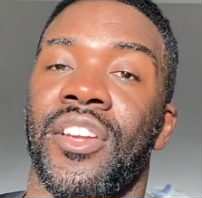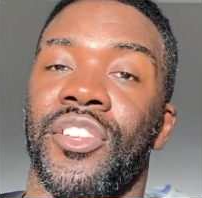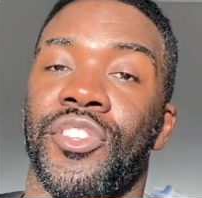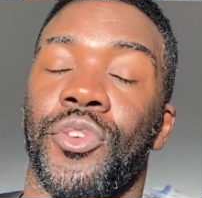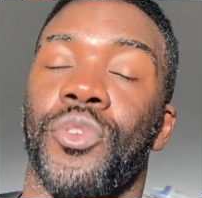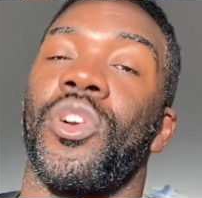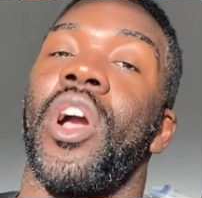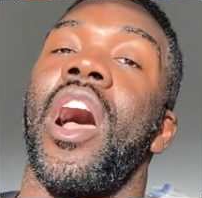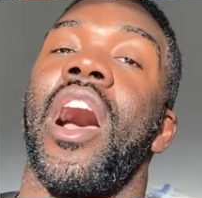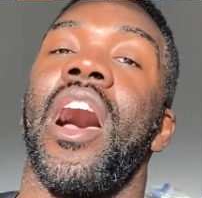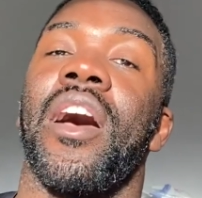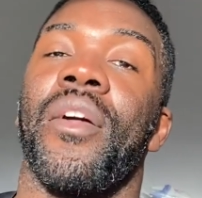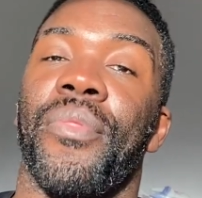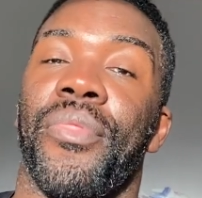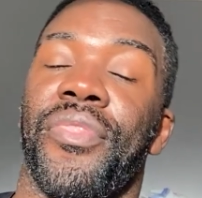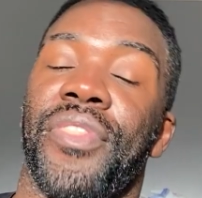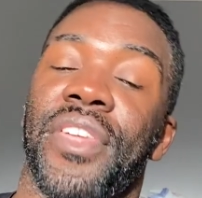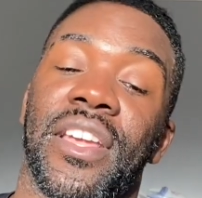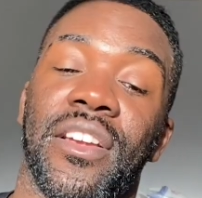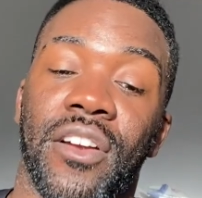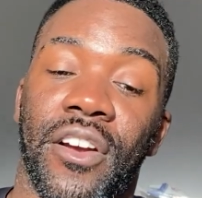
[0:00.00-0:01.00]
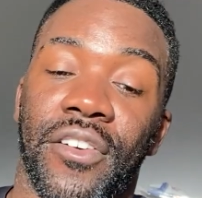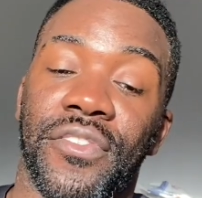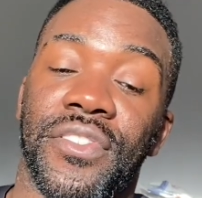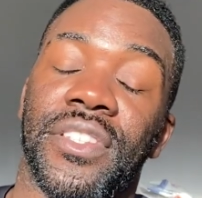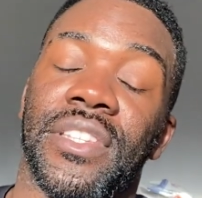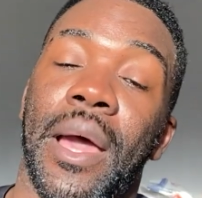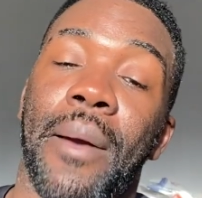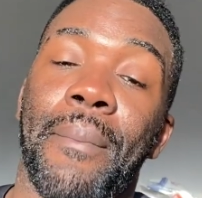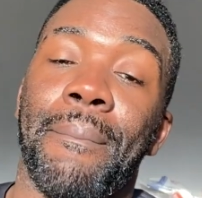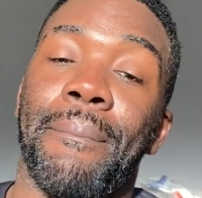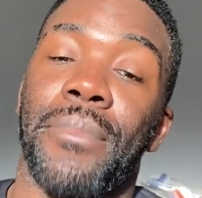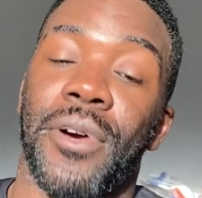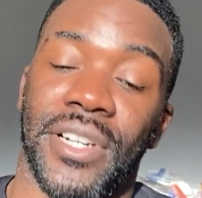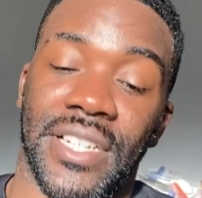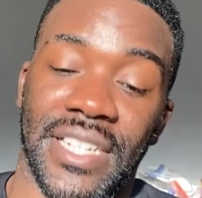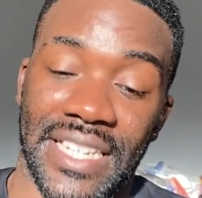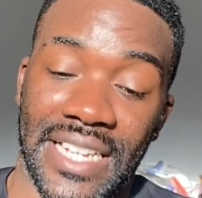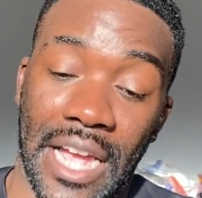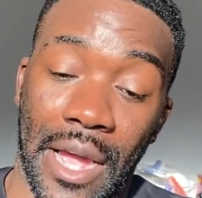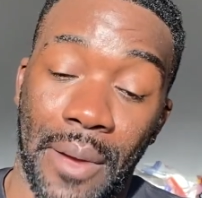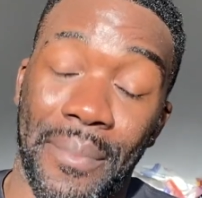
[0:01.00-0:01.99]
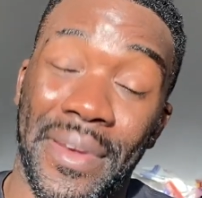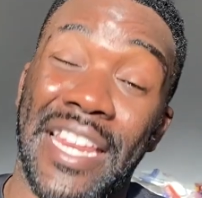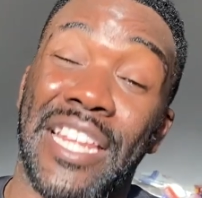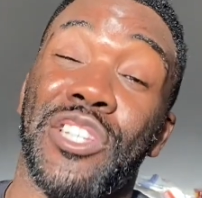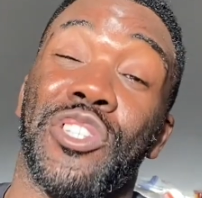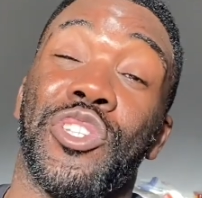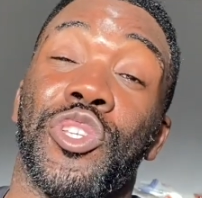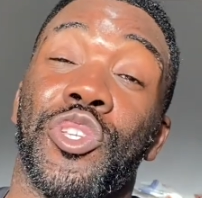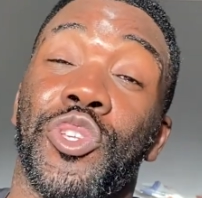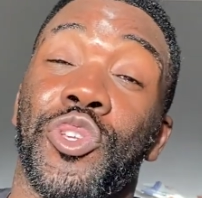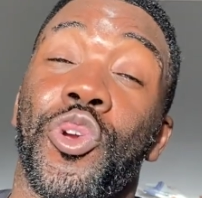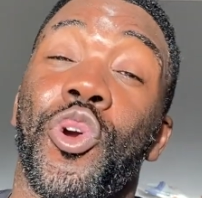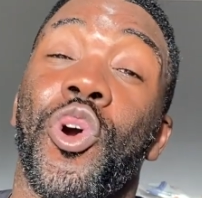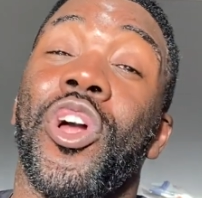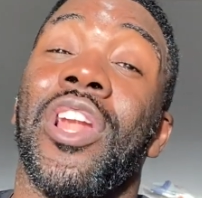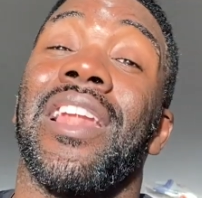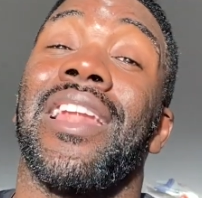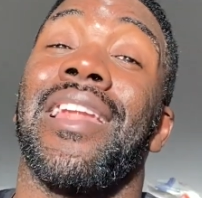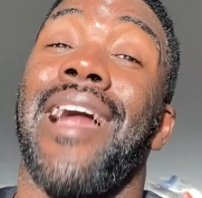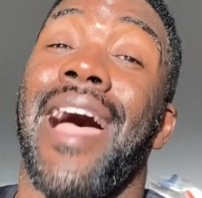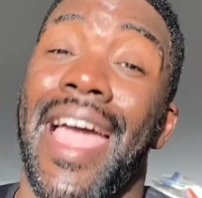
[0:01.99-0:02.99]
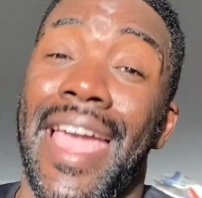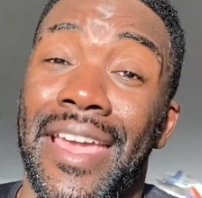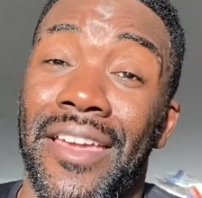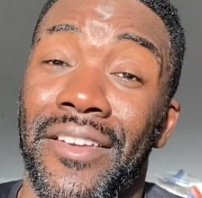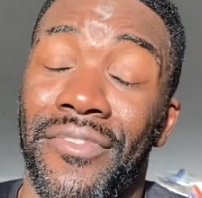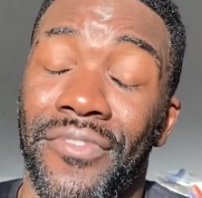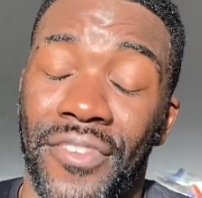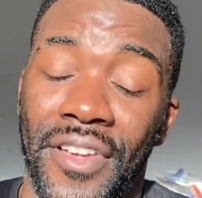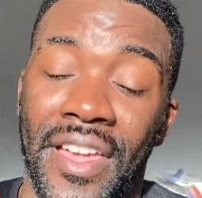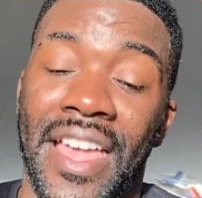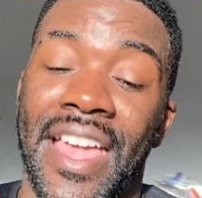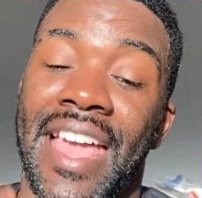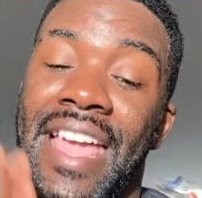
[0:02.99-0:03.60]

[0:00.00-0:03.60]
you can't think of somebody coming into your life